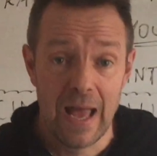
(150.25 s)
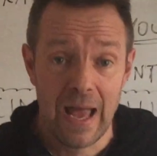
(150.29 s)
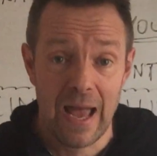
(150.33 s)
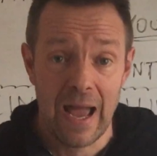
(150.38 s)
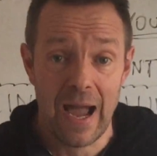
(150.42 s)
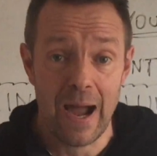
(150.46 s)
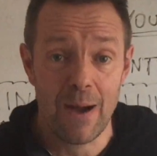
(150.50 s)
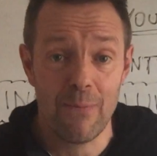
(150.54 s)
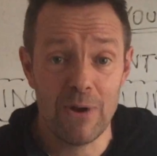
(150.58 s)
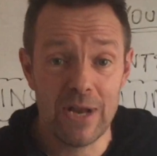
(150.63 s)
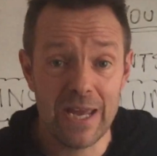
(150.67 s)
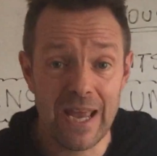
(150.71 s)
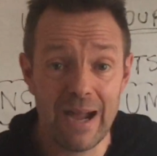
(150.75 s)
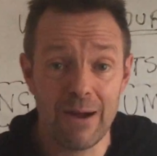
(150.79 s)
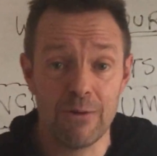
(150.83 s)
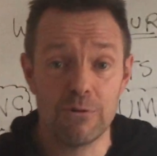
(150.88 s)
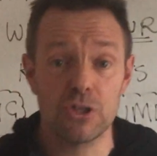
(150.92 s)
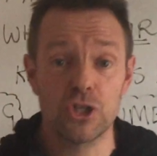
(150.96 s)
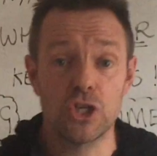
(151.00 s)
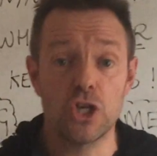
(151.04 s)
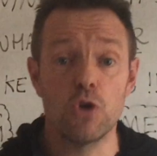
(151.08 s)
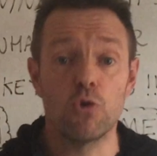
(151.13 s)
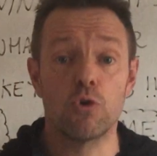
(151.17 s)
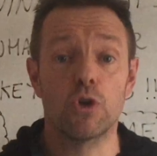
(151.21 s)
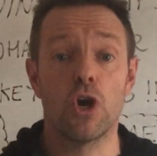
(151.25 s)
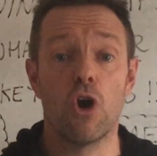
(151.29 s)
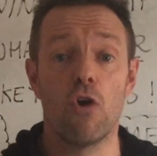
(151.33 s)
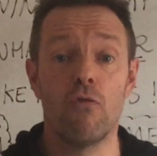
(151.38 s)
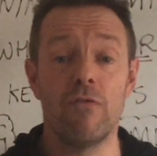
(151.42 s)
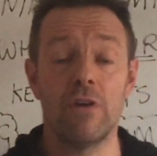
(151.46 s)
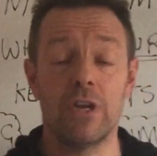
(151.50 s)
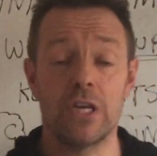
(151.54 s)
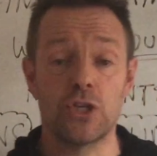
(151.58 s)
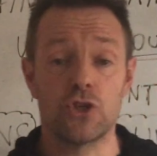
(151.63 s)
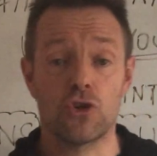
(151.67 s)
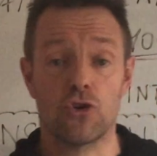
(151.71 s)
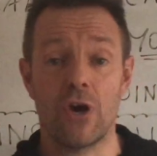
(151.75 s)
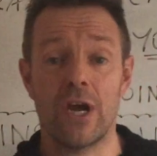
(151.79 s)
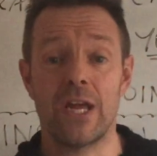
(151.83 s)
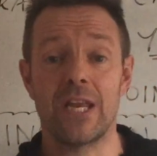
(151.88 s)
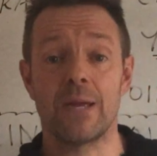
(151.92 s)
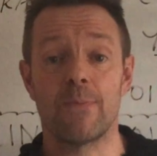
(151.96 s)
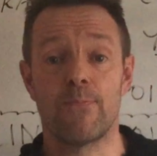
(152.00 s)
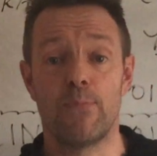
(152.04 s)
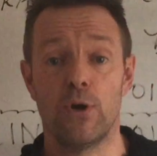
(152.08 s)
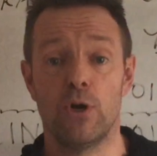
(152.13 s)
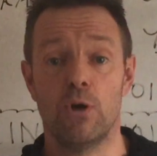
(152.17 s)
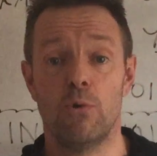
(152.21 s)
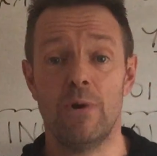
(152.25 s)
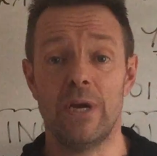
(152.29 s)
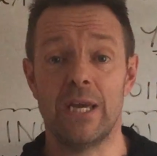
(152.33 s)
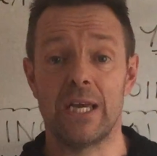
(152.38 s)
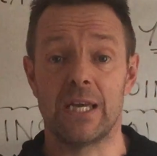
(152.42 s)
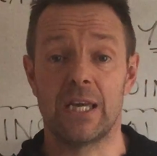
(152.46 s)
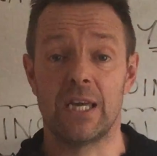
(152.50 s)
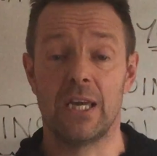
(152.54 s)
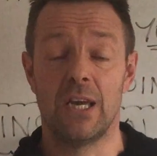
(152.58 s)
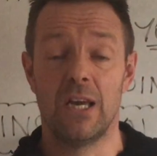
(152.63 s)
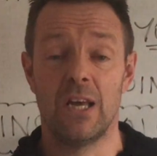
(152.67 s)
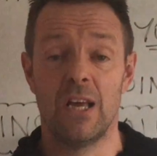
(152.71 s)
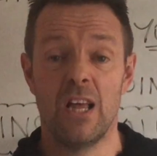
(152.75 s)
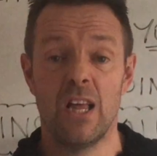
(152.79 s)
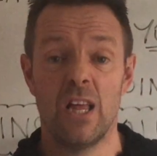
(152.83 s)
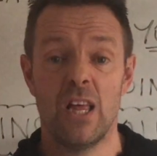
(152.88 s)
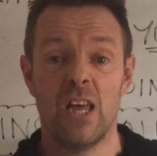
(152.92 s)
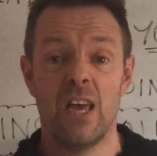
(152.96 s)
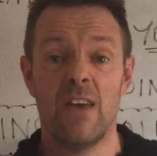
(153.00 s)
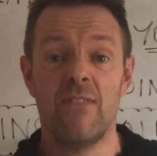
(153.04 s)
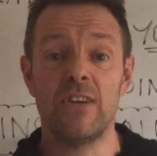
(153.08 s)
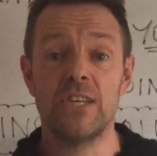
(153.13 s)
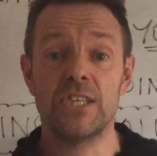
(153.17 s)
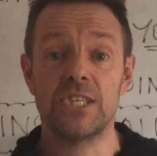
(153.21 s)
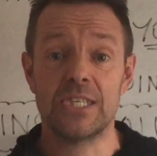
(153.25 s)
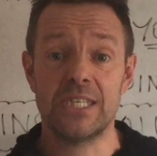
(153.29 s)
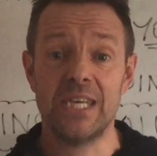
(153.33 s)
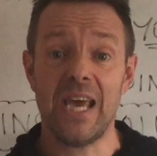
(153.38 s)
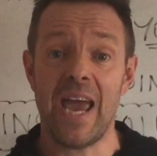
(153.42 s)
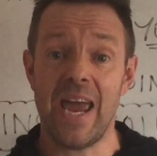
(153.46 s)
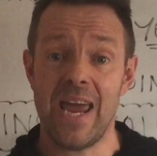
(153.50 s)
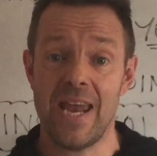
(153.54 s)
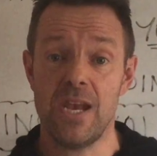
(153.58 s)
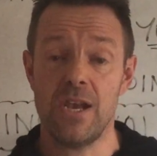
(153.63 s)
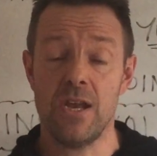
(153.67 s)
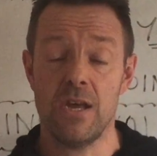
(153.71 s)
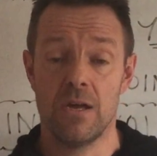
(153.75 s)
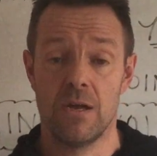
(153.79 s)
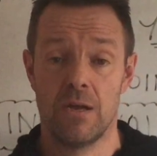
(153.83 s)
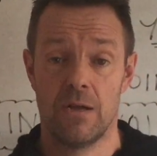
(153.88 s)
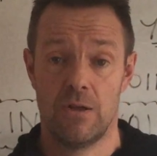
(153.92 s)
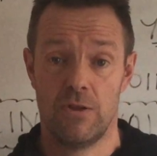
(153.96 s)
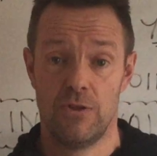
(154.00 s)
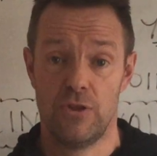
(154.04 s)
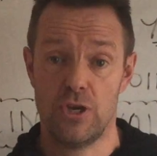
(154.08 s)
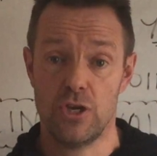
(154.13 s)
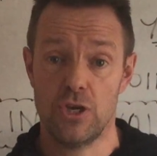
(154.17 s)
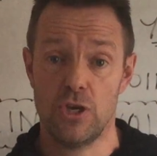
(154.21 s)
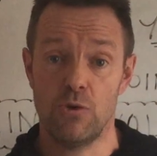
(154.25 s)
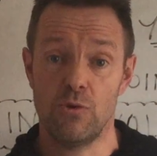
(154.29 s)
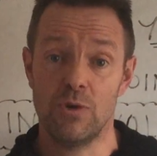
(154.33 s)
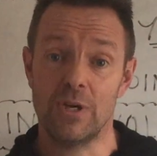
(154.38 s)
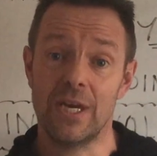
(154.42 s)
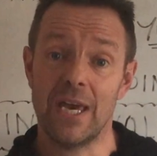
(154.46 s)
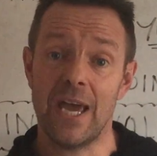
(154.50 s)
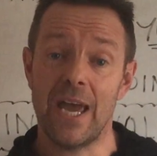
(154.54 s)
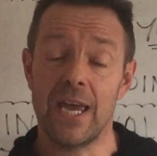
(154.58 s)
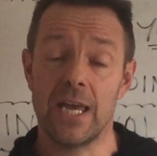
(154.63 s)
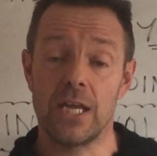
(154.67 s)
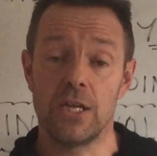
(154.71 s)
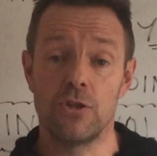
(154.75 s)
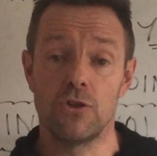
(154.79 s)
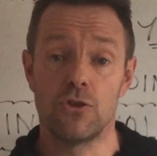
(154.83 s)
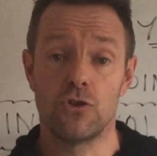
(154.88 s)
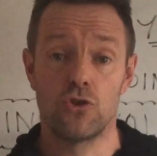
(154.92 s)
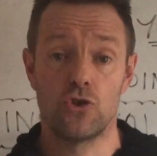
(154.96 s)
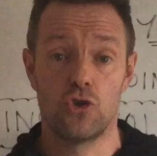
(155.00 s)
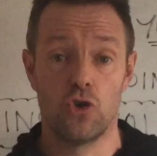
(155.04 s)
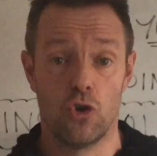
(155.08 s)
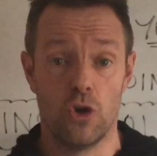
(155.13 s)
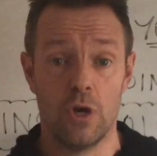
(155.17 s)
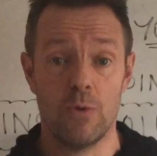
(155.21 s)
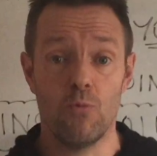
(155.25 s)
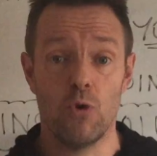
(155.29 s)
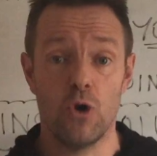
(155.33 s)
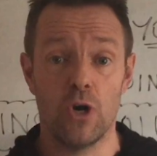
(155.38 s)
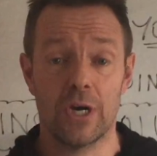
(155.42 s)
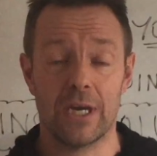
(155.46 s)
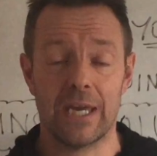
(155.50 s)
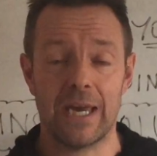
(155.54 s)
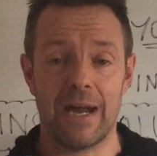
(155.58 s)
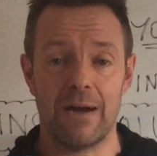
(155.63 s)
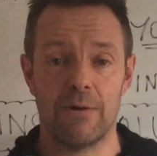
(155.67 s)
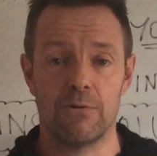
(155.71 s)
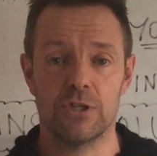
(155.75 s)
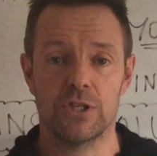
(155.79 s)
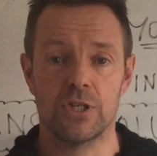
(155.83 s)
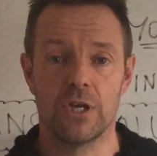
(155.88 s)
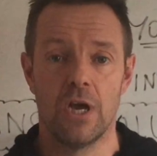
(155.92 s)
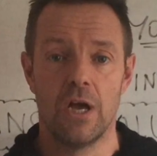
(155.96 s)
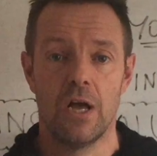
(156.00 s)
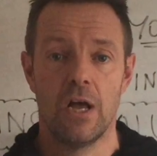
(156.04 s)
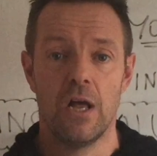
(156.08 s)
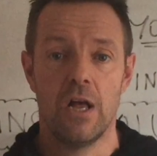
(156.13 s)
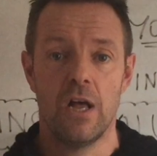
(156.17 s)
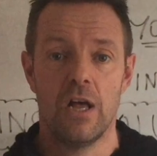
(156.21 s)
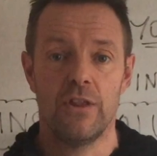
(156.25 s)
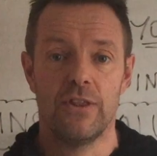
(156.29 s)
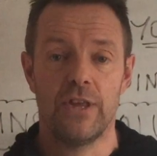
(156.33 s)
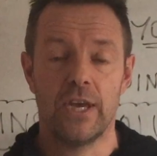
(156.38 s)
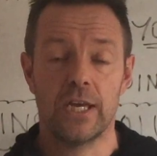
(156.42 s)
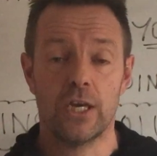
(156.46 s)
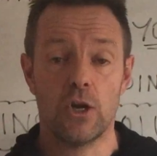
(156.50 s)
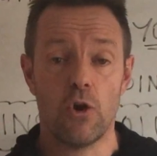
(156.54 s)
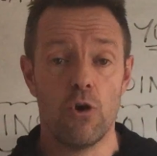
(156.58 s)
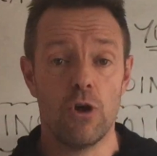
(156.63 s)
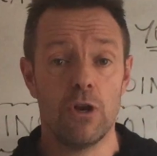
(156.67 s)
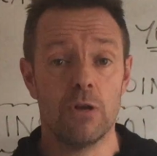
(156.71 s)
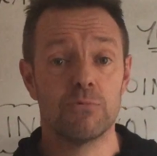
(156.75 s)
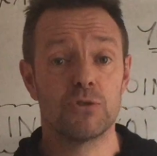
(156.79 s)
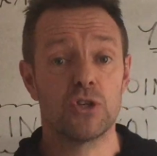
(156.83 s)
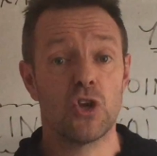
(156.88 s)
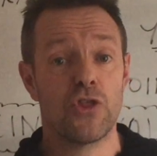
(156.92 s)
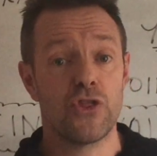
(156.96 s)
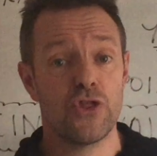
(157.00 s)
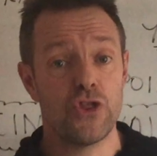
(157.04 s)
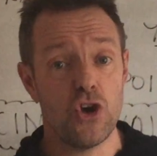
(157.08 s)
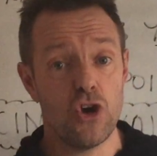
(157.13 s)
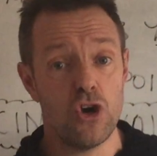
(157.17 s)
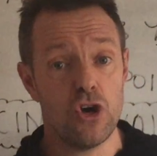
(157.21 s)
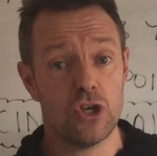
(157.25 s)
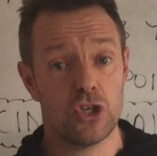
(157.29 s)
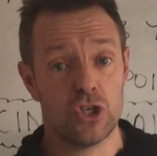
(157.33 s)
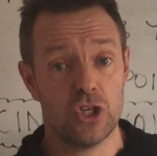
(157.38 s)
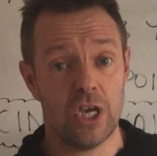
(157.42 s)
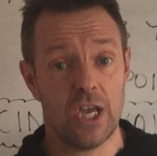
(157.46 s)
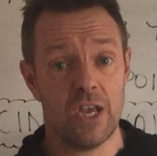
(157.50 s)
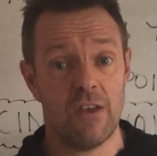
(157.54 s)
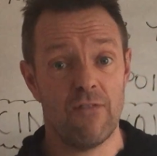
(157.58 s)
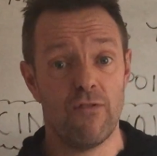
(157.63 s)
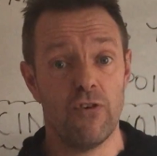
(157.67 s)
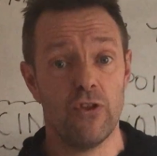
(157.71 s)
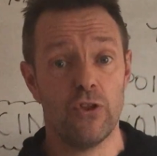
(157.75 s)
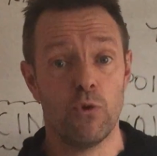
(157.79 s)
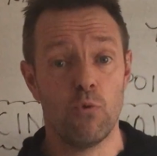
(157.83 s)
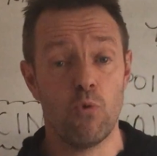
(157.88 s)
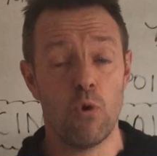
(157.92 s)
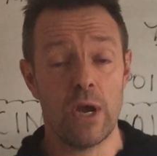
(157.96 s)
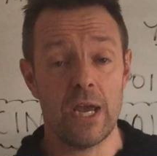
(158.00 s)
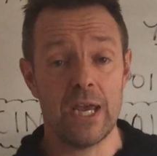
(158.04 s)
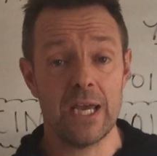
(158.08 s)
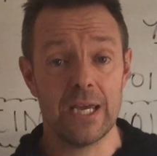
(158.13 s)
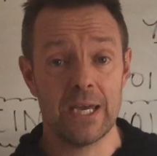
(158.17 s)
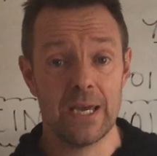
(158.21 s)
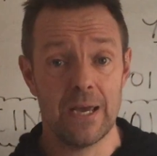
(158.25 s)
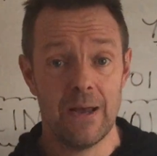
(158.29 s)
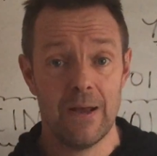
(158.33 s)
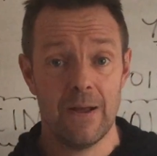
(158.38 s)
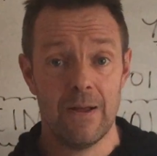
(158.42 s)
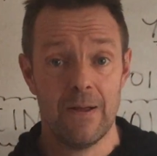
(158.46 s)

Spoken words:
How many hours are you currently training per week? If it's 10 that you can get in during work hours, then going up to 30 for the week